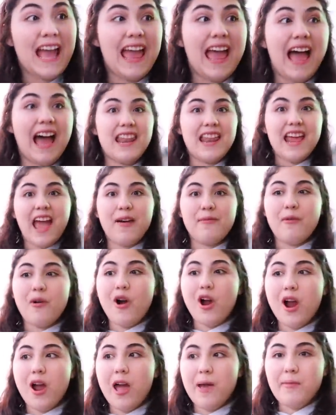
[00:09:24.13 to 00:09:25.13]
and
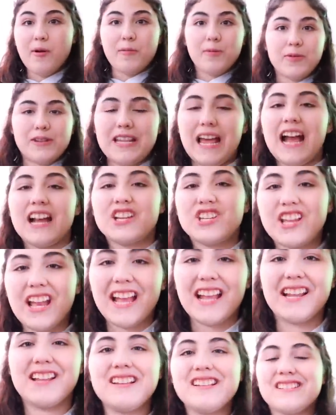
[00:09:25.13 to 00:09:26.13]
more
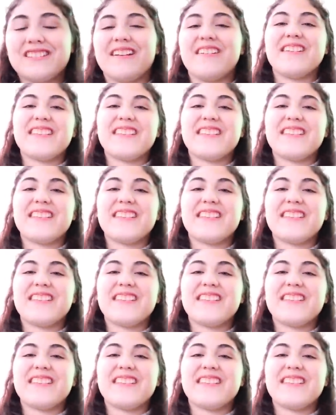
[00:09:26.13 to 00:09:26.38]
protection. So